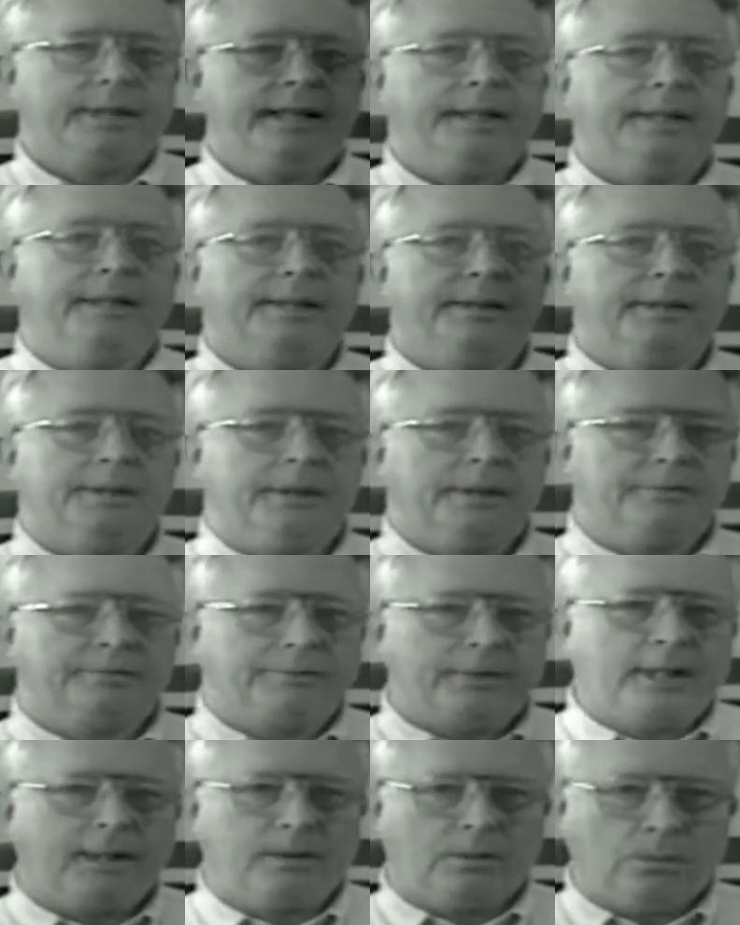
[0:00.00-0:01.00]
And a
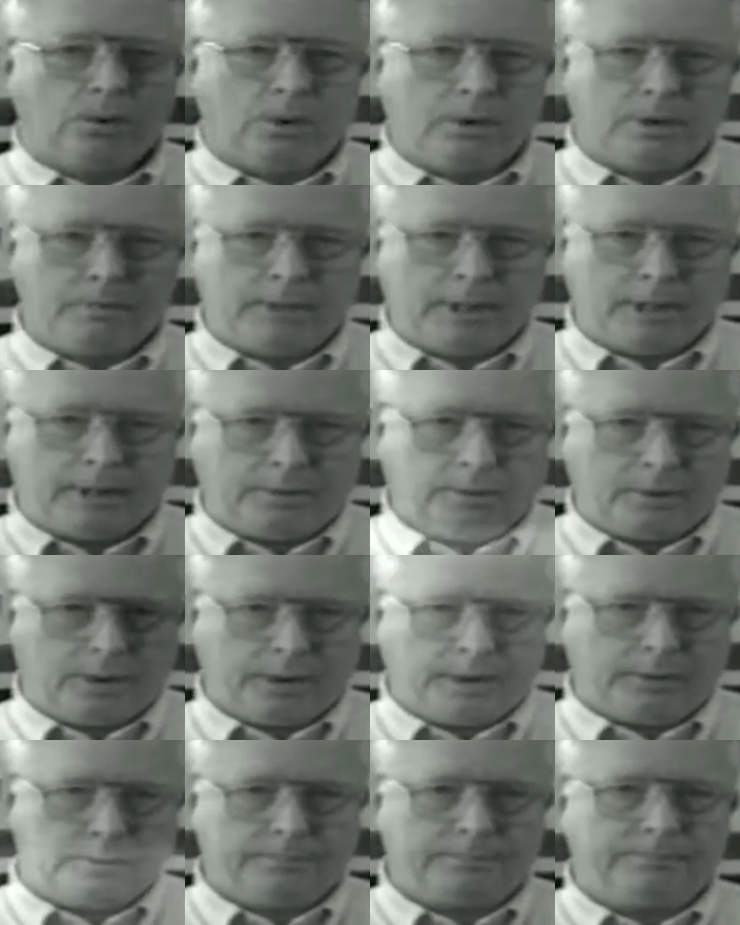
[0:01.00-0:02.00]
final word about
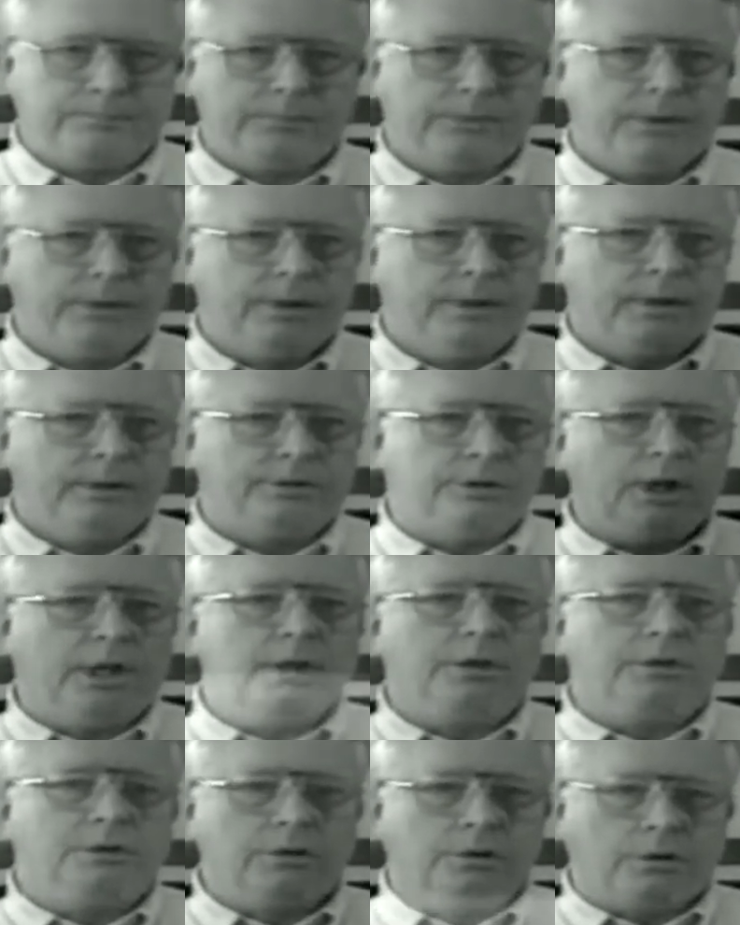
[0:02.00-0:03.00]
oil.
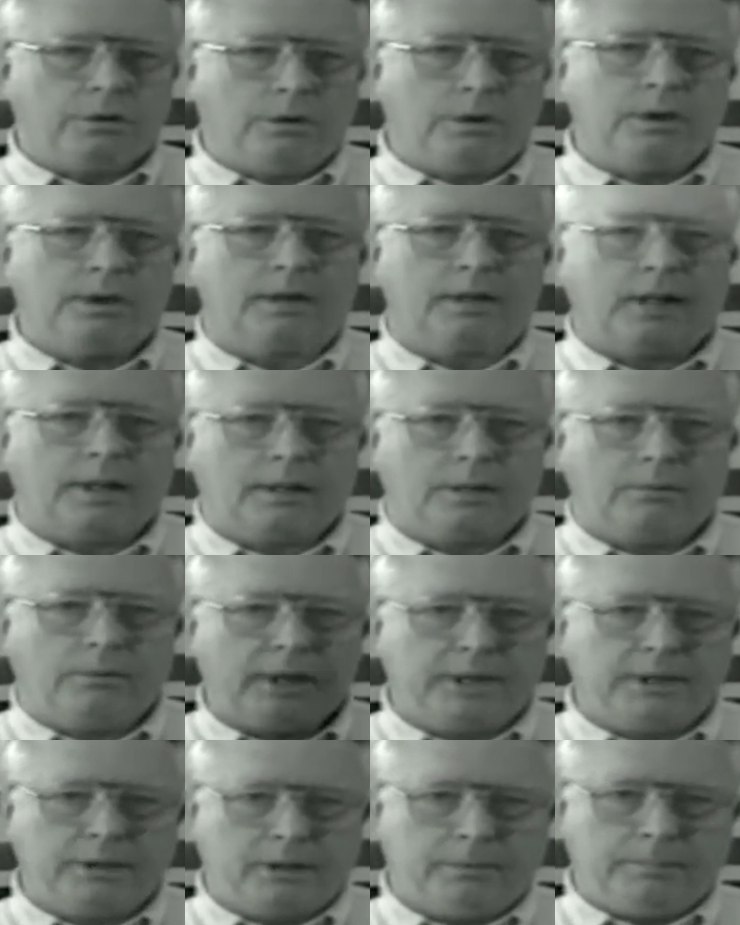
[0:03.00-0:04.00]
Change your oil on a
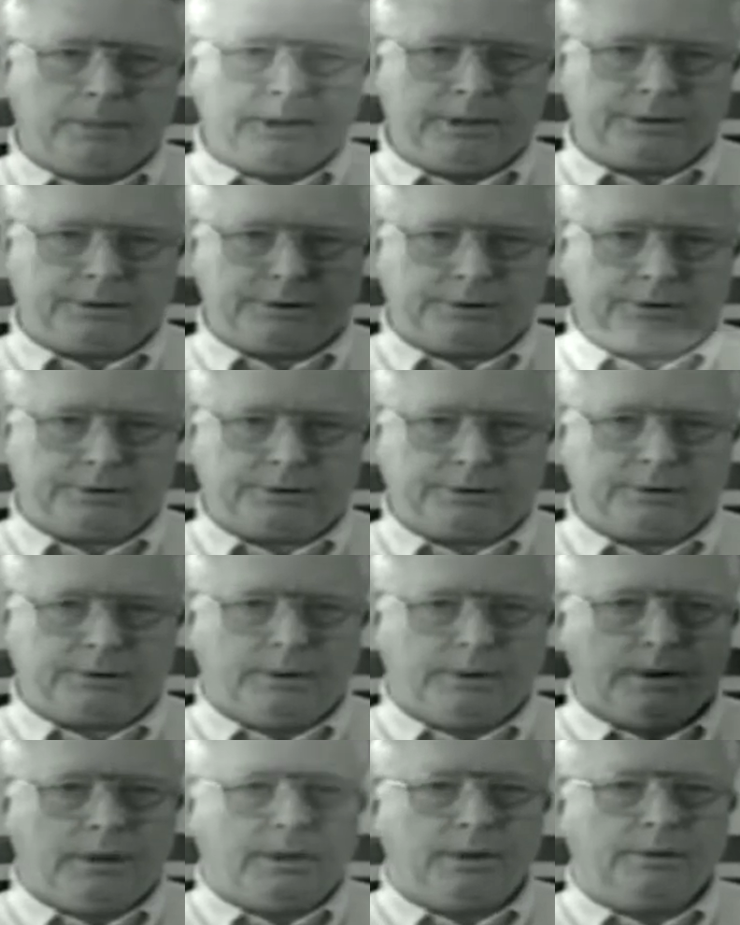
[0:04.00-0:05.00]
regular basis.
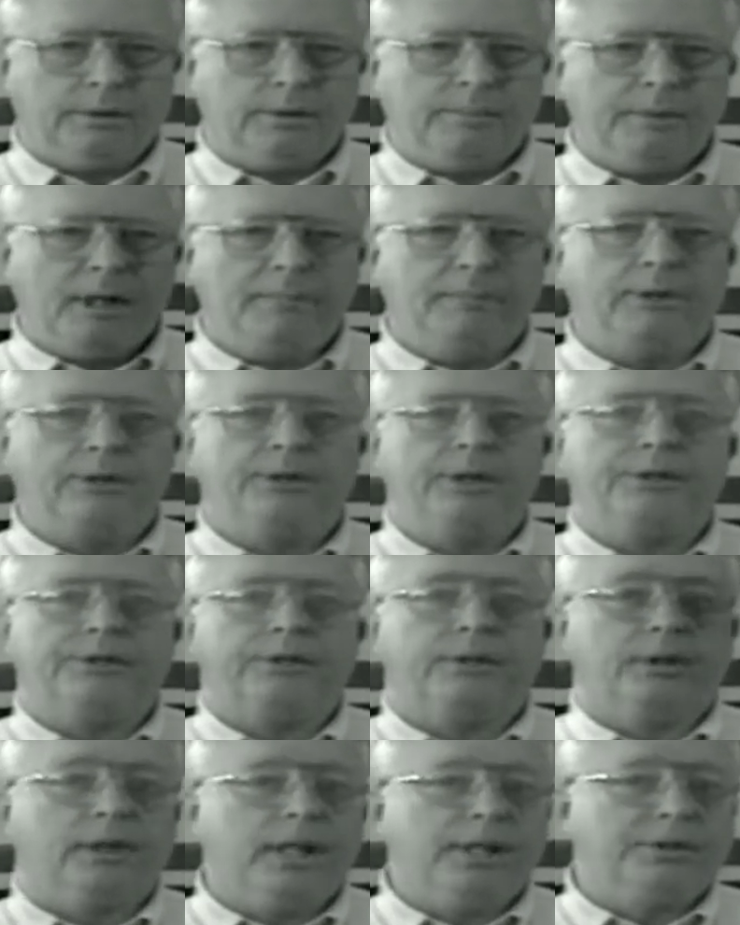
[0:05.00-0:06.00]
Remember
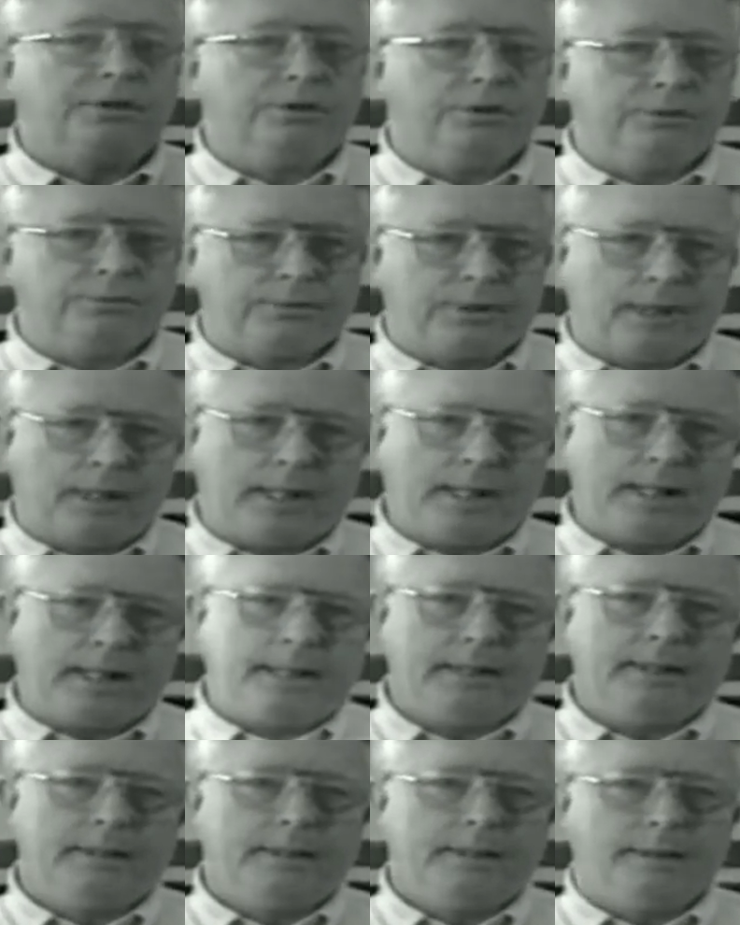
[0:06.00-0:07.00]
that the less you
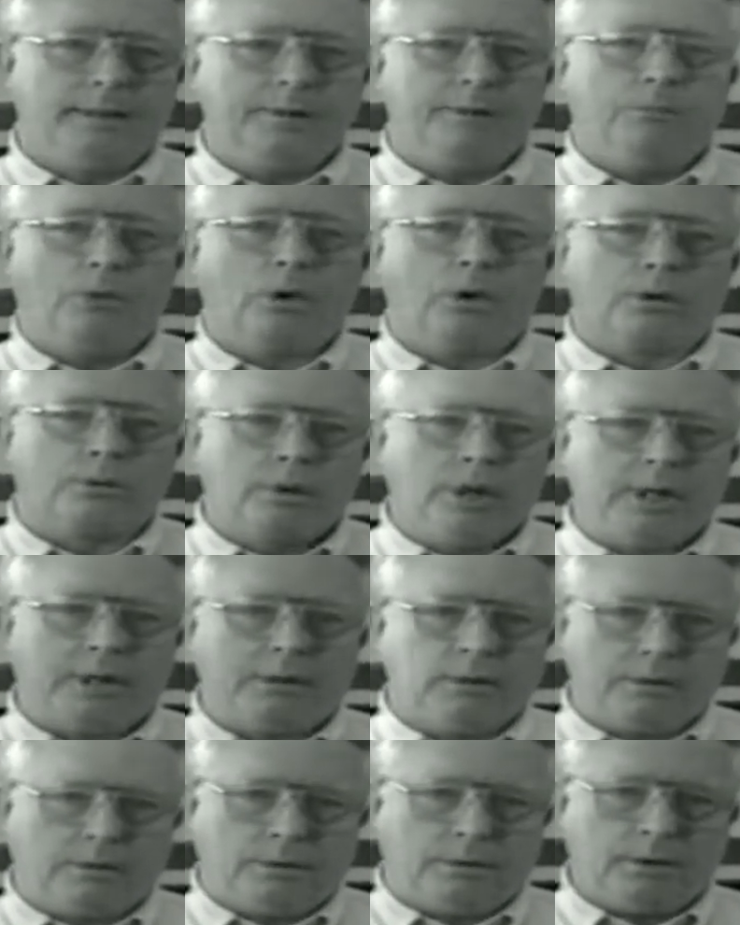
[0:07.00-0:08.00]
fly, the more
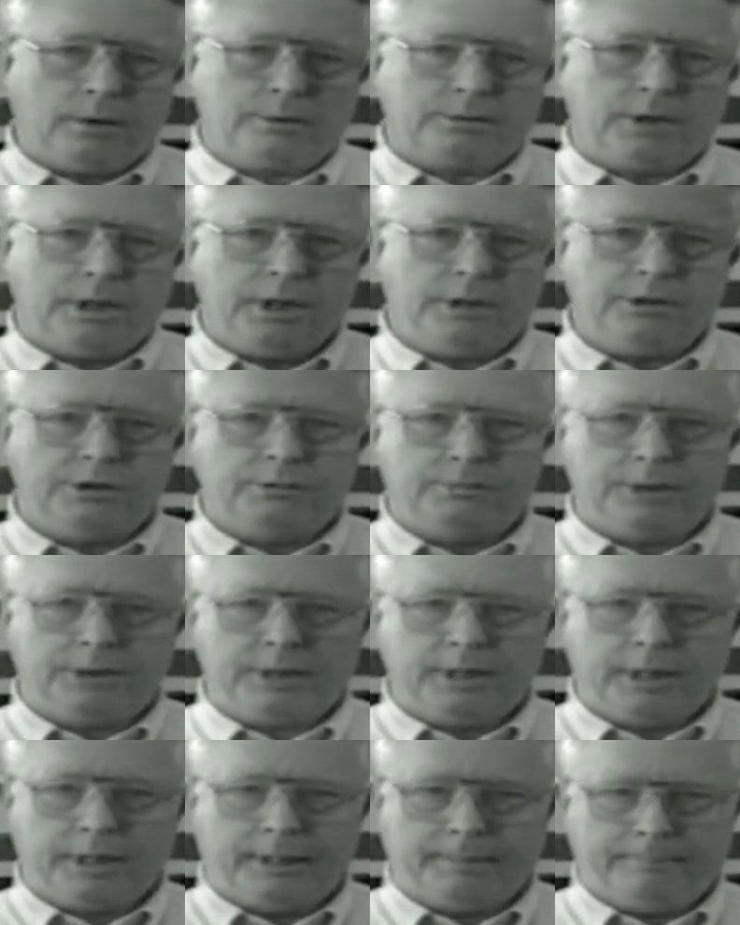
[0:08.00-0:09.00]
critical oil changes
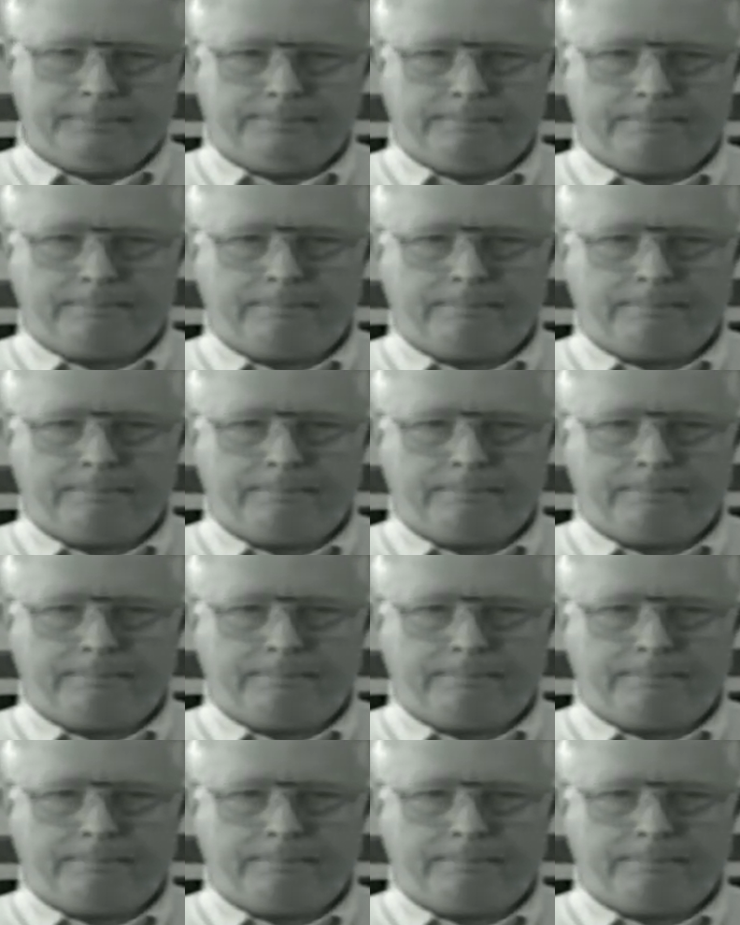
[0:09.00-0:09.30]
become.